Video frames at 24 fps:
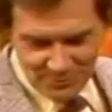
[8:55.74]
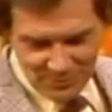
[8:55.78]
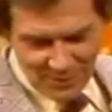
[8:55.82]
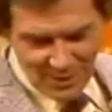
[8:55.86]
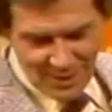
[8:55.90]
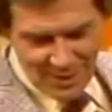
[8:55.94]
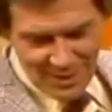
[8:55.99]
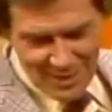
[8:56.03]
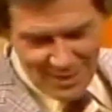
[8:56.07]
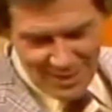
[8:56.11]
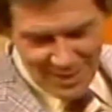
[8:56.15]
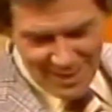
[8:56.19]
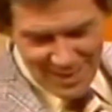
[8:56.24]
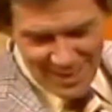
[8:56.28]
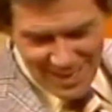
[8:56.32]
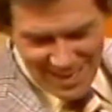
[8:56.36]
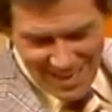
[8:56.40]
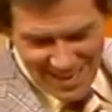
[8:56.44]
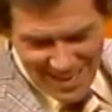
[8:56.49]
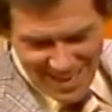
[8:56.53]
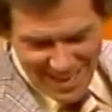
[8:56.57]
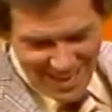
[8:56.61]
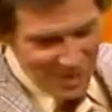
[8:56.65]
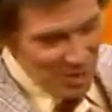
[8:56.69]
Oh, I know them
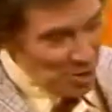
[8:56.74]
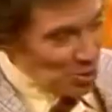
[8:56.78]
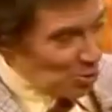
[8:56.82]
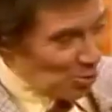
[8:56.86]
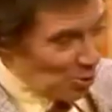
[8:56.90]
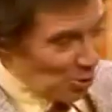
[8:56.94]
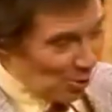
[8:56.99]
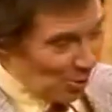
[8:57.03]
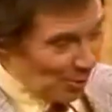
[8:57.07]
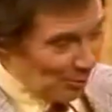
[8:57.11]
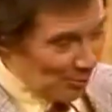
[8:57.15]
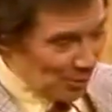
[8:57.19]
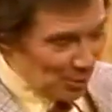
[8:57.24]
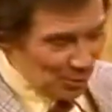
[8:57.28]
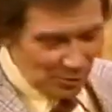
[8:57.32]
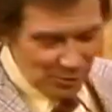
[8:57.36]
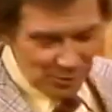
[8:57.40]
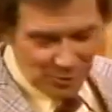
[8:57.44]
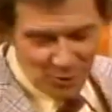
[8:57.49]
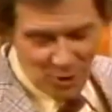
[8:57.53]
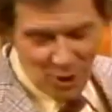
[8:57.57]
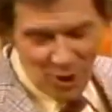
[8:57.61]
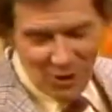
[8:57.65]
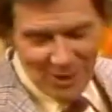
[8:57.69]
both. You know them
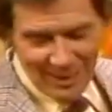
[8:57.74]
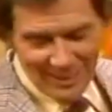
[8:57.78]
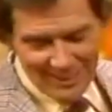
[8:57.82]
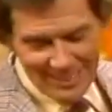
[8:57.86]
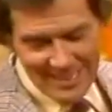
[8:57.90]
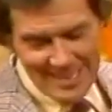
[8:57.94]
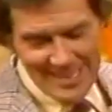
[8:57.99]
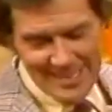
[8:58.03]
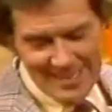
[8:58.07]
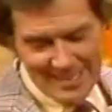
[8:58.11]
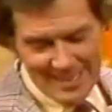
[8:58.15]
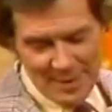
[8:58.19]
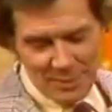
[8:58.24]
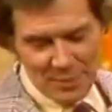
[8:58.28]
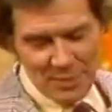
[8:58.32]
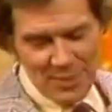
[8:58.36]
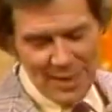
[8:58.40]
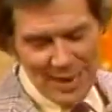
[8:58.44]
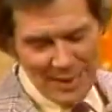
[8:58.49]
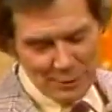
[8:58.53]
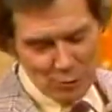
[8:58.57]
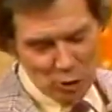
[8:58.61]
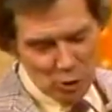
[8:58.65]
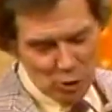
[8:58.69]
both. All right. He said,
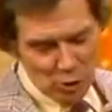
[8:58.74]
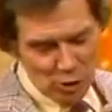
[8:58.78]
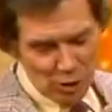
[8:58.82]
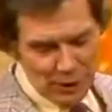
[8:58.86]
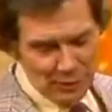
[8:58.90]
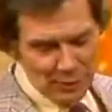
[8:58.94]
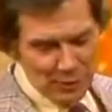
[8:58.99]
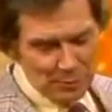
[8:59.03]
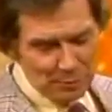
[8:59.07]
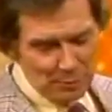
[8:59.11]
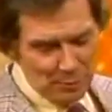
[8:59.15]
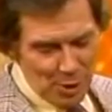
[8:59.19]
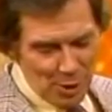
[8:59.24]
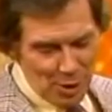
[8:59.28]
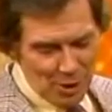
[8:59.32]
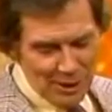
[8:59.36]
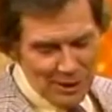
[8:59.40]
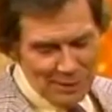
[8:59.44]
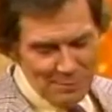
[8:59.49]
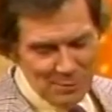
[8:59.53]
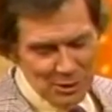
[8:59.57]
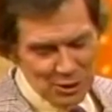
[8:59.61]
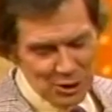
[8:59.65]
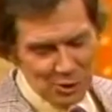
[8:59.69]
that girl at the
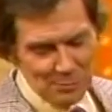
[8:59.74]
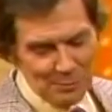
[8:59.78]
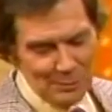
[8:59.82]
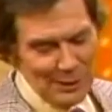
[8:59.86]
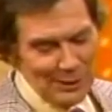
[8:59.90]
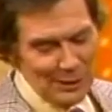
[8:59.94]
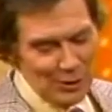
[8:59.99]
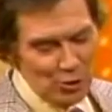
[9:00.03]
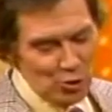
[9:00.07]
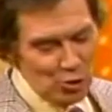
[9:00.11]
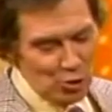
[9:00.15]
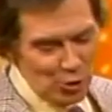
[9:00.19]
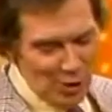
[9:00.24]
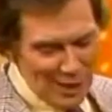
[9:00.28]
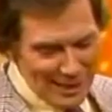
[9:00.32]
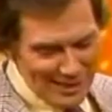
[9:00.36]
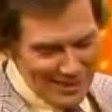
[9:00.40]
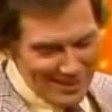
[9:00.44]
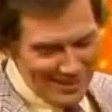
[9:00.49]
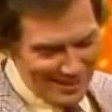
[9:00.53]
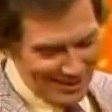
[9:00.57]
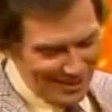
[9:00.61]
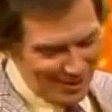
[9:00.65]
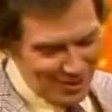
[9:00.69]
party must have been a
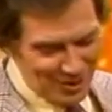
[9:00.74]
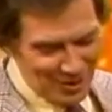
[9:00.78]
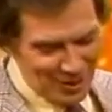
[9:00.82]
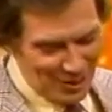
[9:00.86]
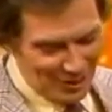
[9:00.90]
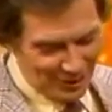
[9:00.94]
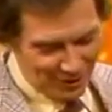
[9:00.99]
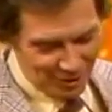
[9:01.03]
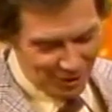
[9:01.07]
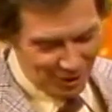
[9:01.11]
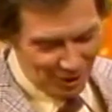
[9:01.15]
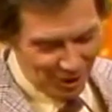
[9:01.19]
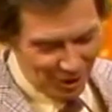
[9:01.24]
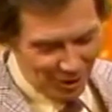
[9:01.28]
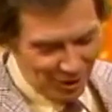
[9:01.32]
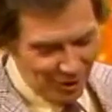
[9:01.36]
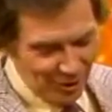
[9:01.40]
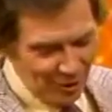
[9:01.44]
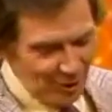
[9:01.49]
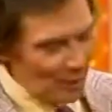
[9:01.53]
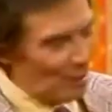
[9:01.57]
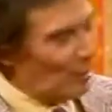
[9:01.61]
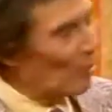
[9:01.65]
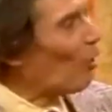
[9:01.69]
train conductor.
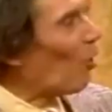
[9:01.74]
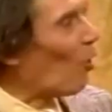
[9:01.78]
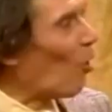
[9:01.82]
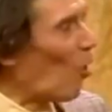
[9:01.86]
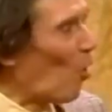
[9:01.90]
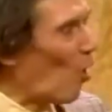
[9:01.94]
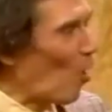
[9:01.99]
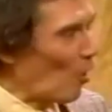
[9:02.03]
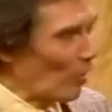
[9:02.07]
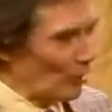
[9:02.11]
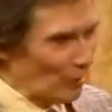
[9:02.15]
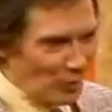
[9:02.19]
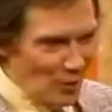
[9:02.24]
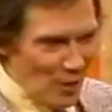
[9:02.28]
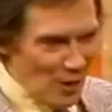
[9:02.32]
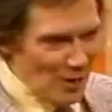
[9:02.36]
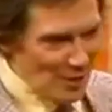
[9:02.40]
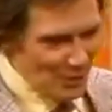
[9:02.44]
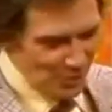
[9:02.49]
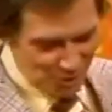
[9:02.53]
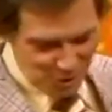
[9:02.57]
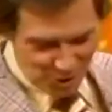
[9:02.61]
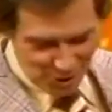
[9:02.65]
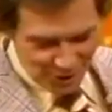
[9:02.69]
All
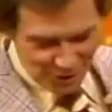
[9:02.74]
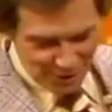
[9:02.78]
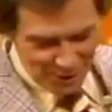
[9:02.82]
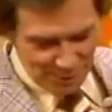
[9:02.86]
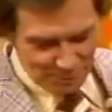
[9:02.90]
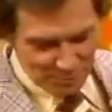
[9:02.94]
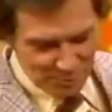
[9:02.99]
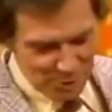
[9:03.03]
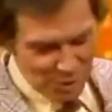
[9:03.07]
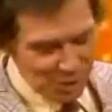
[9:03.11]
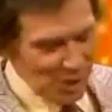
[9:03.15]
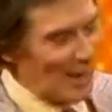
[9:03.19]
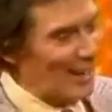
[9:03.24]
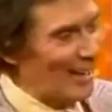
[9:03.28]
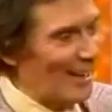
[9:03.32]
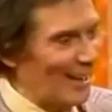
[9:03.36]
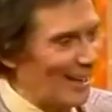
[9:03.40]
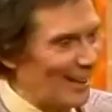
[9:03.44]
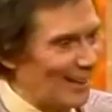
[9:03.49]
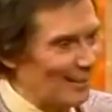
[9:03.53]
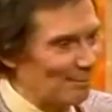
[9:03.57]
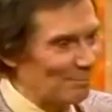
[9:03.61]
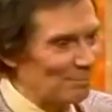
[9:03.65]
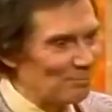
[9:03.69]
night she kept
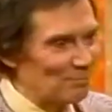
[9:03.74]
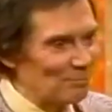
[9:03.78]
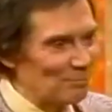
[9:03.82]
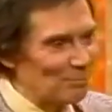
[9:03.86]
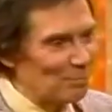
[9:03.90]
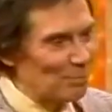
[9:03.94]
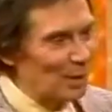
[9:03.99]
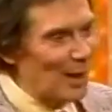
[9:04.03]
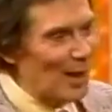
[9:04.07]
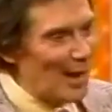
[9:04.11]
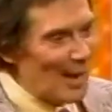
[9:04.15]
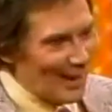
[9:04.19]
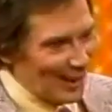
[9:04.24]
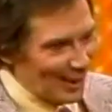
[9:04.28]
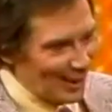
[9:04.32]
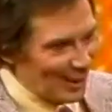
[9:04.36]
saying blank.